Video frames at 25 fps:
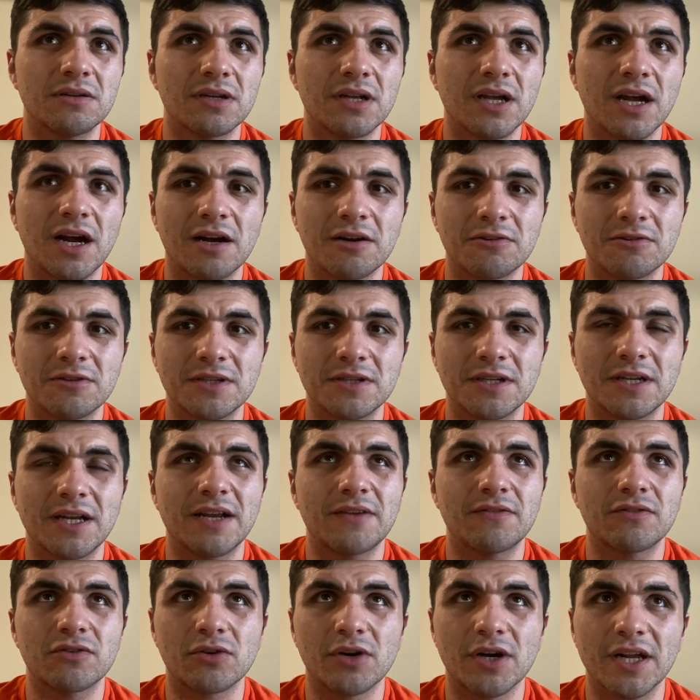Conklin didn't have
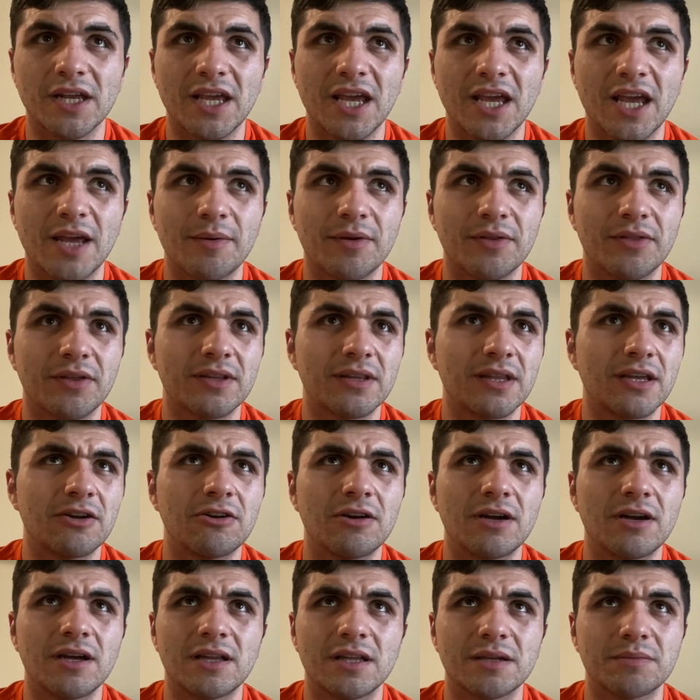a great game. I think they all
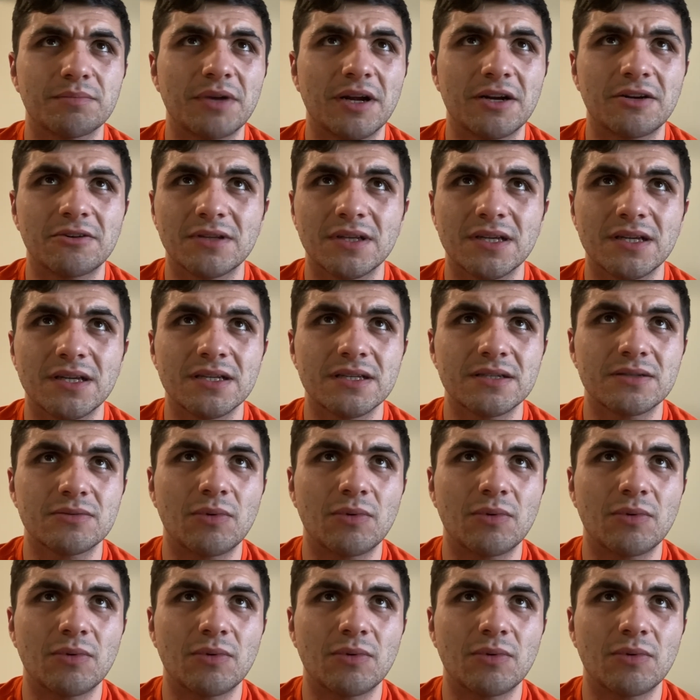had like penalties.